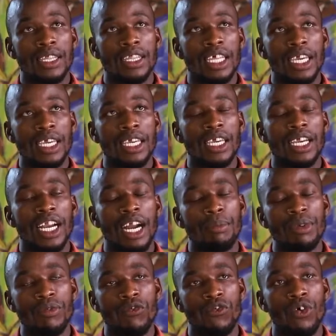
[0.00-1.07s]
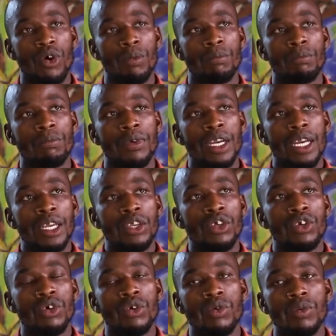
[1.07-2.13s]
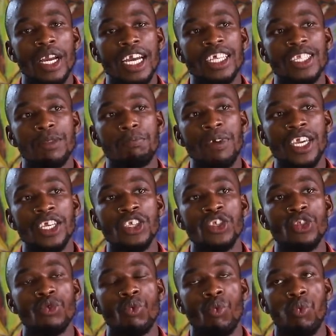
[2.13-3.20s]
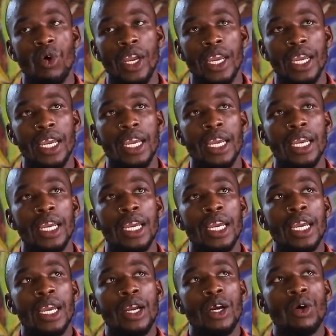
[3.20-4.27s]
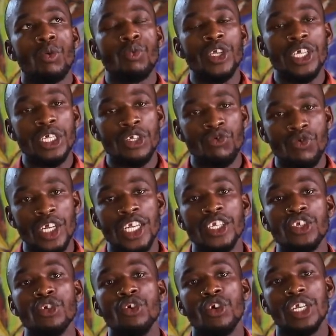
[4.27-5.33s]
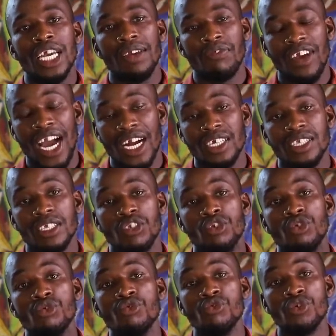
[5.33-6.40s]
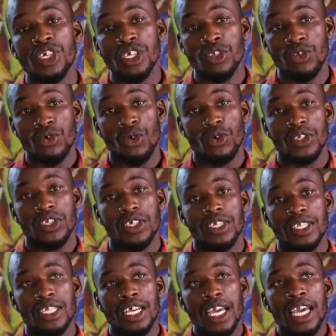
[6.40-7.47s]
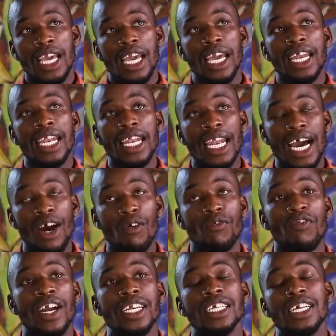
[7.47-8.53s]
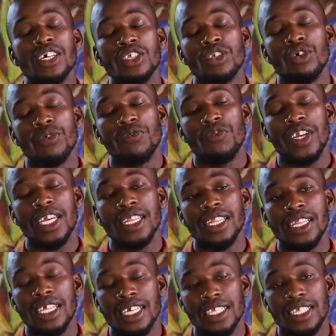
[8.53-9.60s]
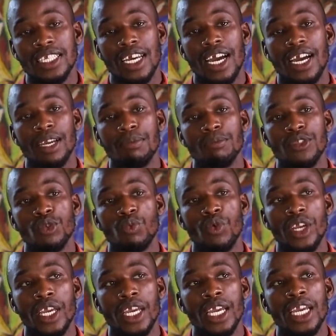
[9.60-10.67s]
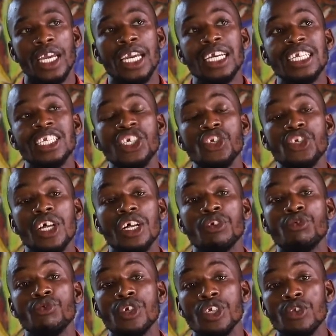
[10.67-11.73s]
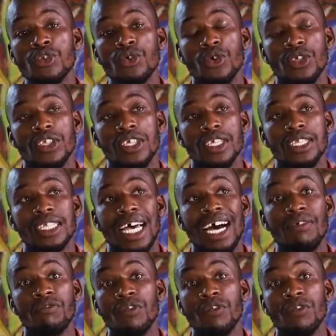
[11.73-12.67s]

think coming from, you know, a space where we really did not have access to resources, and now finding ourselves in these times where digital resources are